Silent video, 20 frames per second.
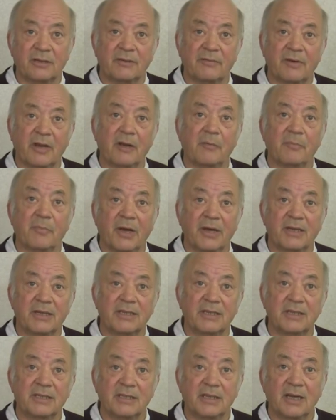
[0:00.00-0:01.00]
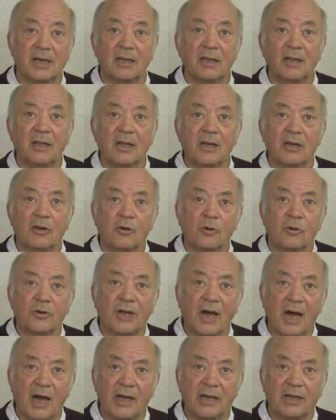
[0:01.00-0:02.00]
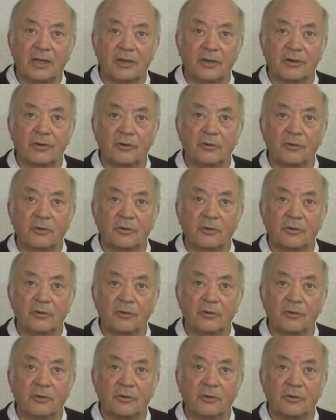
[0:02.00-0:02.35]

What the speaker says: developed by TTL called iGlue,